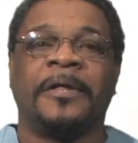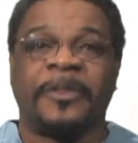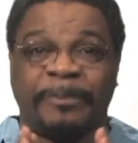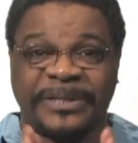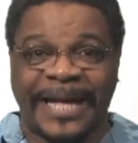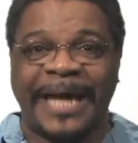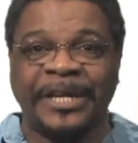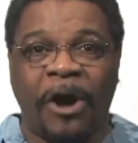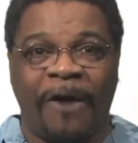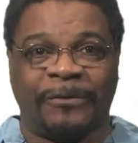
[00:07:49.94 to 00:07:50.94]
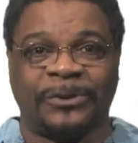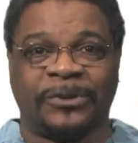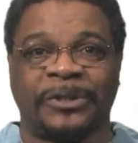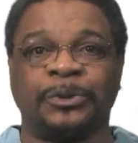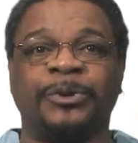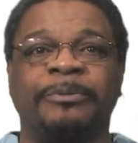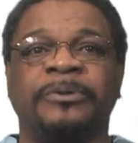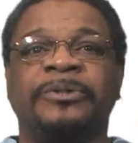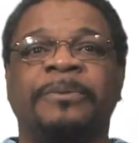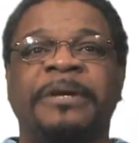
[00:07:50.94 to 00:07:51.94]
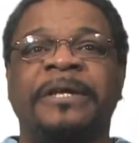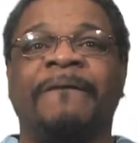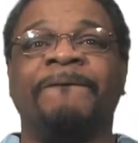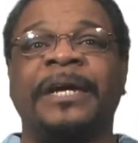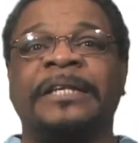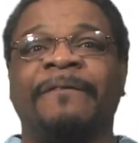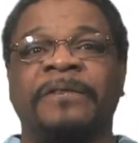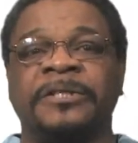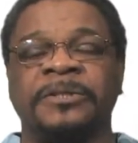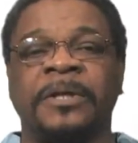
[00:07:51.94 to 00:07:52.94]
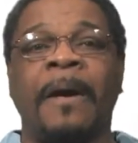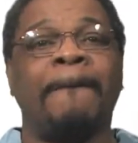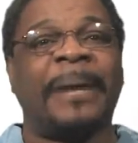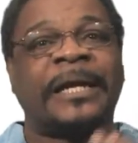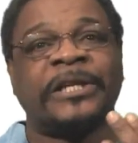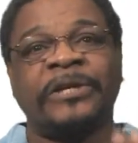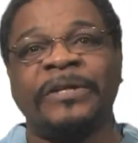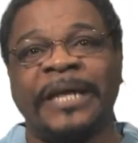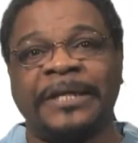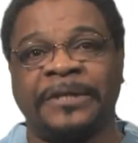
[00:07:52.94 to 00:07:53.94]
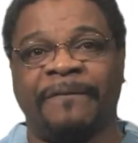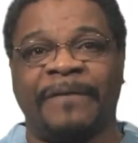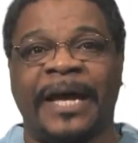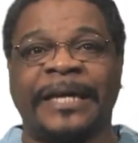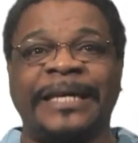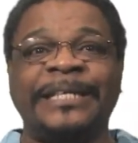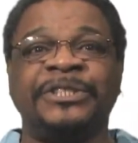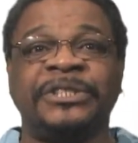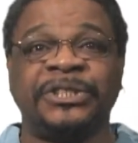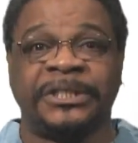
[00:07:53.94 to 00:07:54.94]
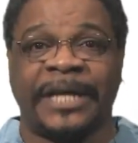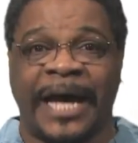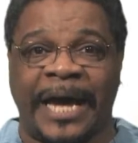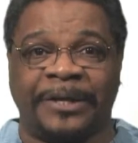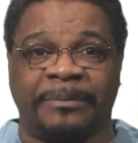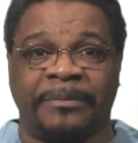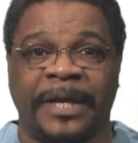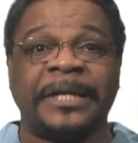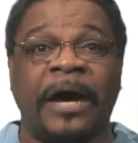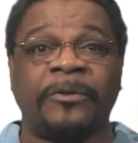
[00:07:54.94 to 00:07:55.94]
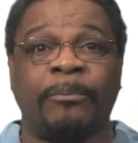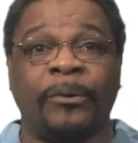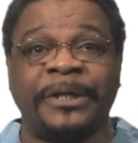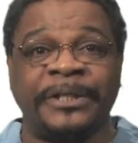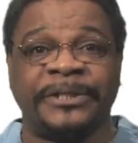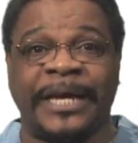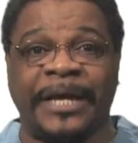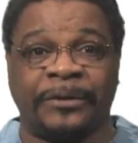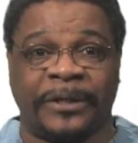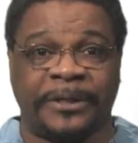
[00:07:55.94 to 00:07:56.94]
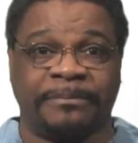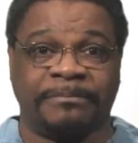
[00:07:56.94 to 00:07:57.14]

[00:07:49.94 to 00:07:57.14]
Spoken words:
The presiding officer contributes to meeting effectiveness by clearly identifying each agenda item and how the board needs to handle it,